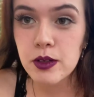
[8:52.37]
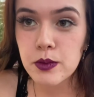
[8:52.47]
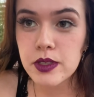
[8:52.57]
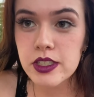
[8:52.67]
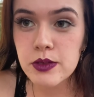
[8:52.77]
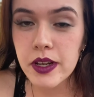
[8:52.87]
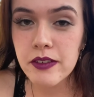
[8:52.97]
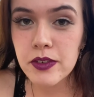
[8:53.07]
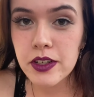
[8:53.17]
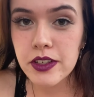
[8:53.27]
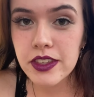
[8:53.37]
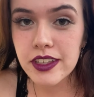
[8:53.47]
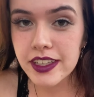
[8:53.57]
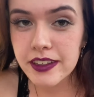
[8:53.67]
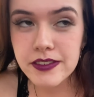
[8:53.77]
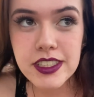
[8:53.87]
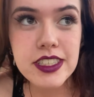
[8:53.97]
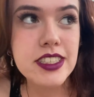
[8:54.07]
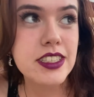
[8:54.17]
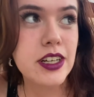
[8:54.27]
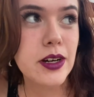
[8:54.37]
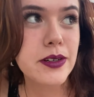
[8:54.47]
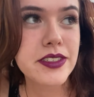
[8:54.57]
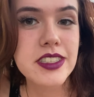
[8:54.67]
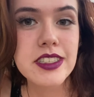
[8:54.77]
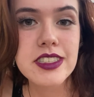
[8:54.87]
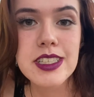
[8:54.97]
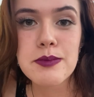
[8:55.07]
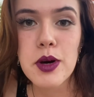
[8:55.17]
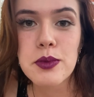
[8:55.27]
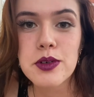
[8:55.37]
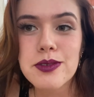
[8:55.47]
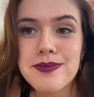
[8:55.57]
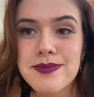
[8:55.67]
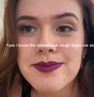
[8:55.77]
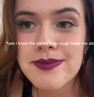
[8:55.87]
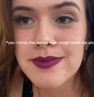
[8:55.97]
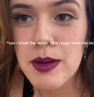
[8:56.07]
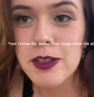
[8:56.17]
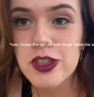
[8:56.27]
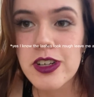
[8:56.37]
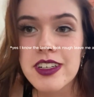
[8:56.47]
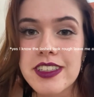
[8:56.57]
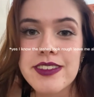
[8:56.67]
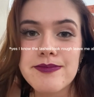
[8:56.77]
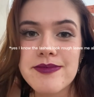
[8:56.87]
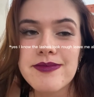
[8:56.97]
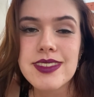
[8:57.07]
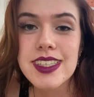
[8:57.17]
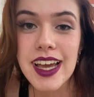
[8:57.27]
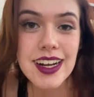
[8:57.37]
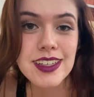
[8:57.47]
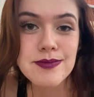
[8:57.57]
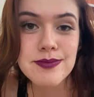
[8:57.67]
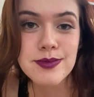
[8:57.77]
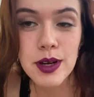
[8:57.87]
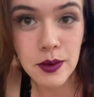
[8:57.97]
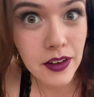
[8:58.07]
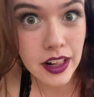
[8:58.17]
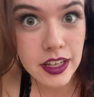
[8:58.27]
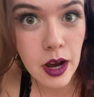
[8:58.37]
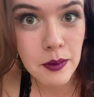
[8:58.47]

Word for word: We're just waiting for the Lyft to go to T-Mobile. We've been struggling to get it, but we finally got